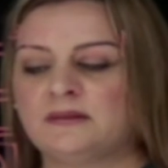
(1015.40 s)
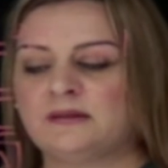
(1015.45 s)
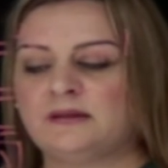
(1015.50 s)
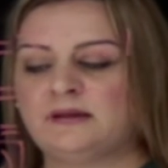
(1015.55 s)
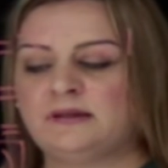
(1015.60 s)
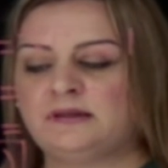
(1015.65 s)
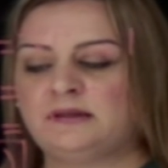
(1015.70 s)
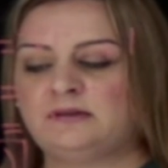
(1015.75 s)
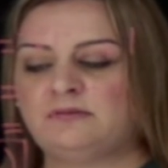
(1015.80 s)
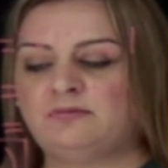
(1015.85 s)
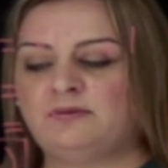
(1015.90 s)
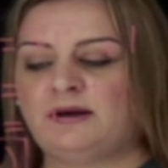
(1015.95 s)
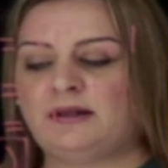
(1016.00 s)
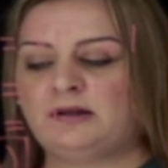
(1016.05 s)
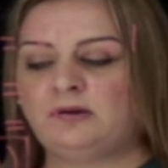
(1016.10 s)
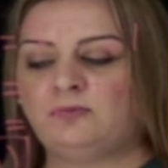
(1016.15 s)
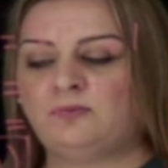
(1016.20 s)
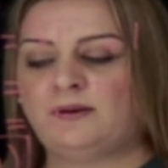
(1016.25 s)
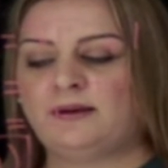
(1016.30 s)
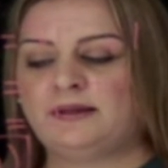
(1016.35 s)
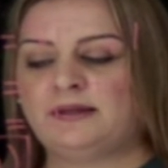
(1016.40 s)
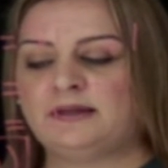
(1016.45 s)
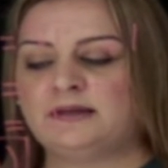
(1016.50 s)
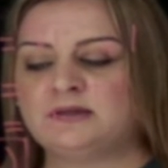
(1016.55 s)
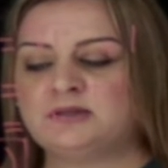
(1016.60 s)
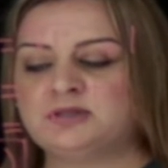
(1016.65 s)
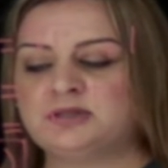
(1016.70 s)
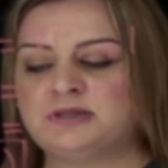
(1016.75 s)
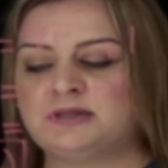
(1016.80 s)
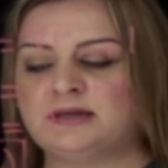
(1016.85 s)
and evaluating
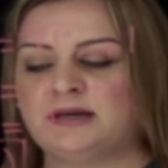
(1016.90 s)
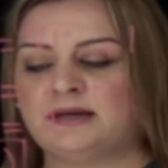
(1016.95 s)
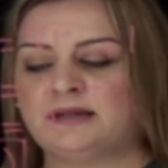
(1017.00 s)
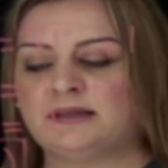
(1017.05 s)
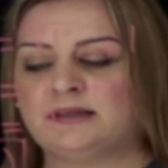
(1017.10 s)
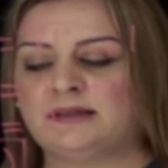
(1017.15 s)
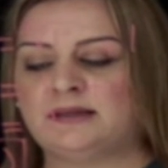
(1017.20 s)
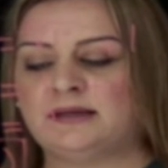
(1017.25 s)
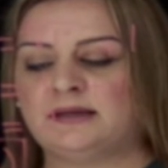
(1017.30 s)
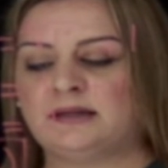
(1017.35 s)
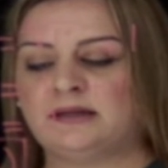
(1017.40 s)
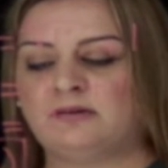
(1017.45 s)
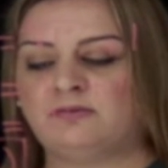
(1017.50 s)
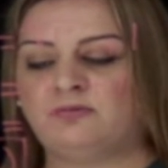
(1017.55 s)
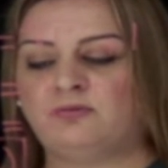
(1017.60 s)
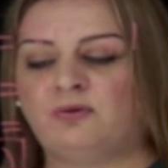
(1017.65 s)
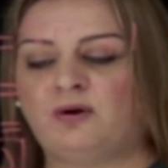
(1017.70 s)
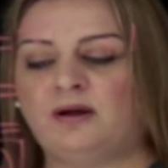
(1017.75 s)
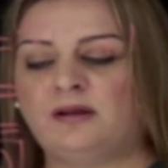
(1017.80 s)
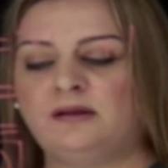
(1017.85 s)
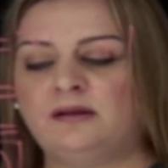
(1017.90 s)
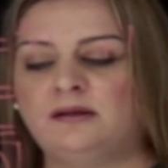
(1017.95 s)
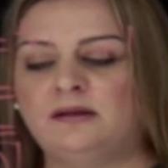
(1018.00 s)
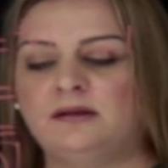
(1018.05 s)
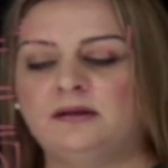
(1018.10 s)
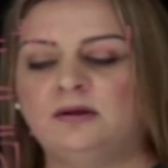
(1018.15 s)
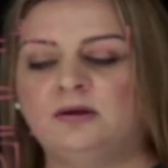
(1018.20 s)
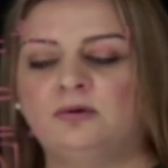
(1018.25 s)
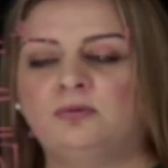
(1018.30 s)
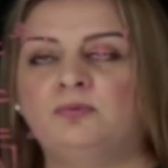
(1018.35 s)
g at -1,
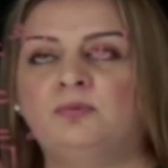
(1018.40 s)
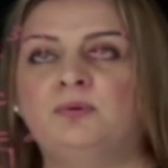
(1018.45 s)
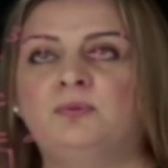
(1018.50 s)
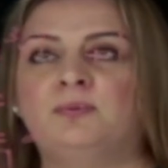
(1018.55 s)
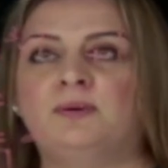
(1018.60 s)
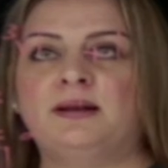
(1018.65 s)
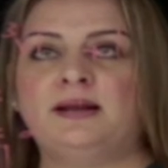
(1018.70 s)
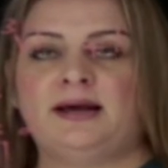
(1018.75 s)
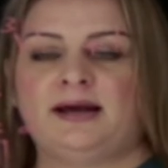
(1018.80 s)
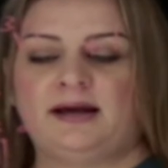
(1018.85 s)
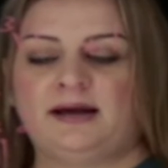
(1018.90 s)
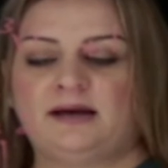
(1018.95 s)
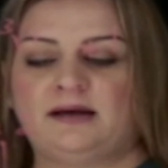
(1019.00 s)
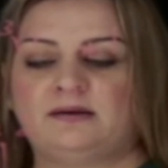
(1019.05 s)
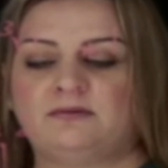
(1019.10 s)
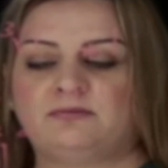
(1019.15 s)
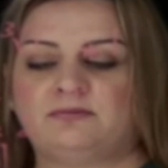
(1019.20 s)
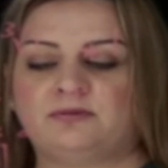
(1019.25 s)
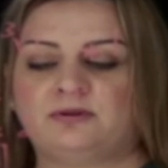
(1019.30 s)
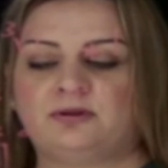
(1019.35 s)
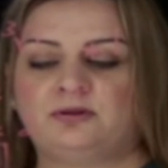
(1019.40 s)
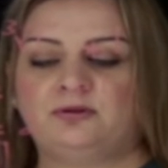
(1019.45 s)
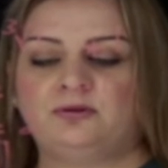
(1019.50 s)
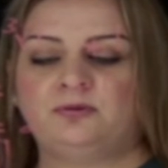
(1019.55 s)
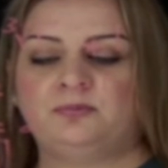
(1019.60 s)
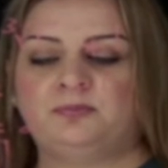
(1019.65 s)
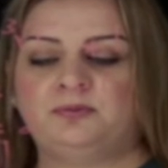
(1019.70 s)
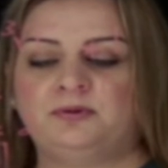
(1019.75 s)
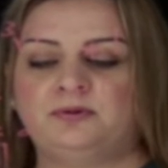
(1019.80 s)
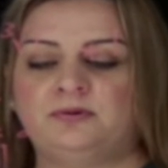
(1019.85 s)
we will have
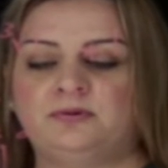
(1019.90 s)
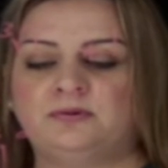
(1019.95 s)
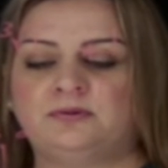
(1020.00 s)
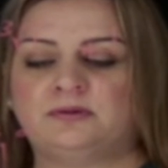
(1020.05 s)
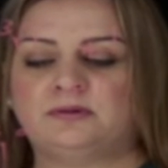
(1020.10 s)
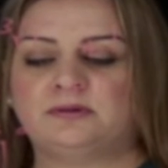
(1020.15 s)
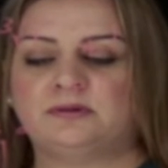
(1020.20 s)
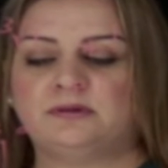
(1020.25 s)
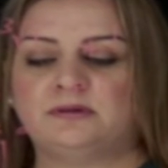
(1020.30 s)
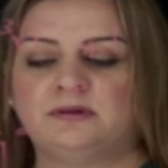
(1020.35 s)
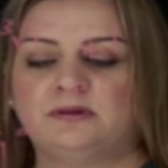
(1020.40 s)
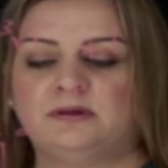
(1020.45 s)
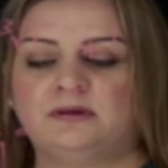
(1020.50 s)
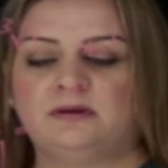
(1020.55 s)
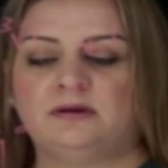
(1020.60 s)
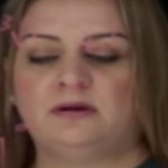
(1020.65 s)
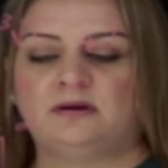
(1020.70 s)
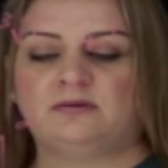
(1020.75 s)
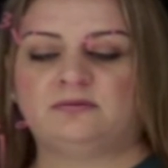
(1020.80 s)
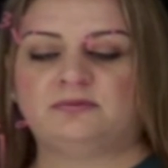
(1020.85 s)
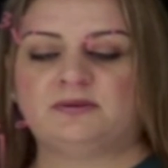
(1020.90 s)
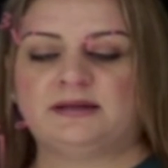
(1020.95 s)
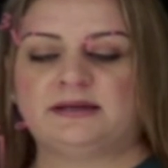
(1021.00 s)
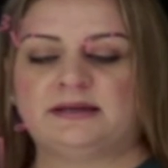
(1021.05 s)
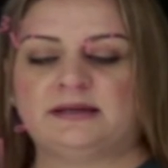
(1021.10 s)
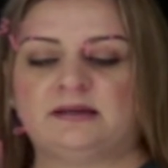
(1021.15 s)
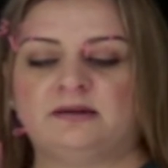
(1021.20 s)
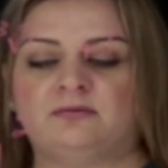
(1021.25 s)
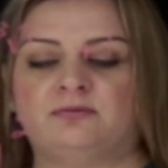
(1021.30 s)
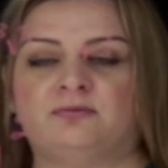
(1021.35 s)
cube root of
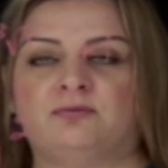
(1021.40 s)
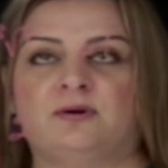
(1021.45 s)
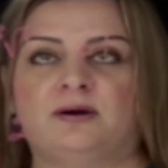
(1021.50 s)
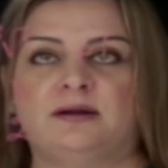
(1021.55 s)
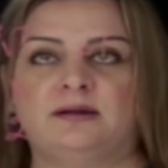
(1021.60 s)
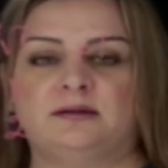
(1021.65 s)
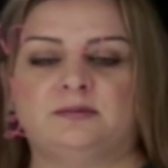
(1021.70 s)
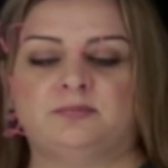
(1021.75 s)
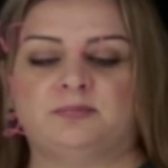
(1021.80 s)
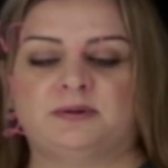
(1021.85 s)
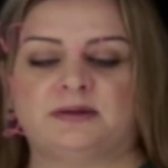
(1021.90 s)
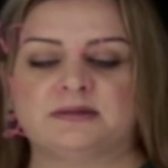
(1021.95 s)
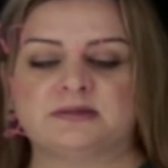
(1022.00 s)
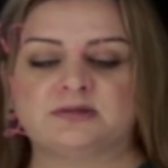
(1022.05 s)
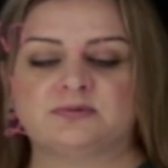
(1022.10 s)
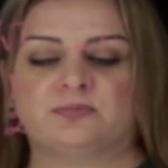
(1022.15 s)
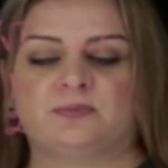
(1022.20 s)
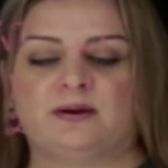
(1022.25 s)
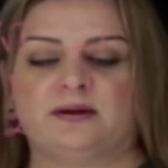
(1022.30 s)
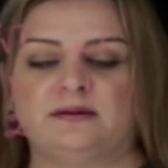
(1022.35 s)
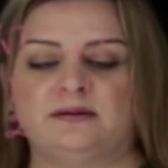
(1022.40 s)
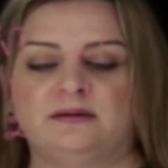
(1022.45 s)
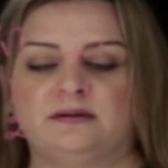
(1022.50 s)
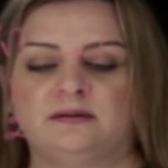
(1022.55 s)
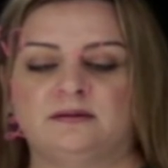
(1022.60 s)
-1 plus 1.